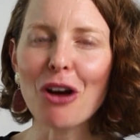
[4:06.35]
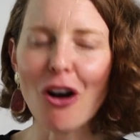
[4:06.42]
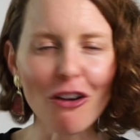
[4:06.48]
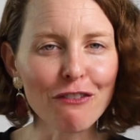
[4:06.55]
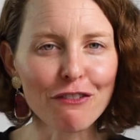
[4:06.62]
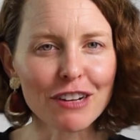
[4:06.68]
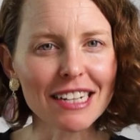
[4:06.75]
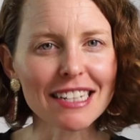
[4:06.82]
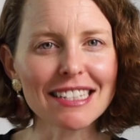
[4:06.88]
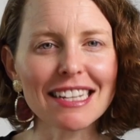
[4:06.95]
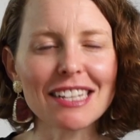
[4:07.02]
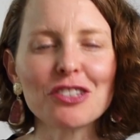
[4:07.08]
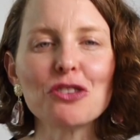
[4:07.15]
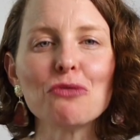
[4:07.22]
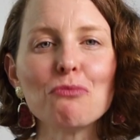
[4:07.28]
confidence
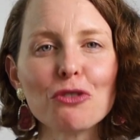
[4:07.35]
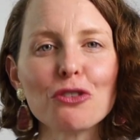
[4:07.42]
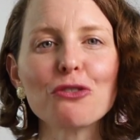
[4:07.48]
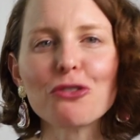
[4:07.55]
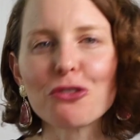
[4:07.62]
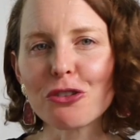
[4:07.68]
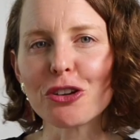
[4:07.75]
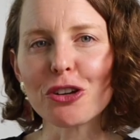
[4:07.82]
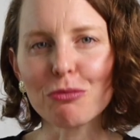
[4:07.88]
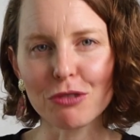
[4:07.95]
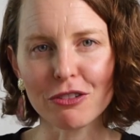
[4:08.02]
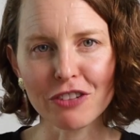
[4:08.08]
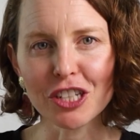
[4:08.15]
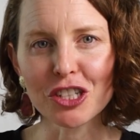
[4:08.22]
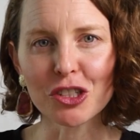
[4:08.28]
as you move through your
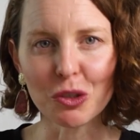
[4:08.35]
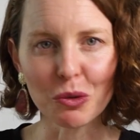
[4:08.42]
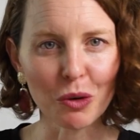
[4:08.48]
professional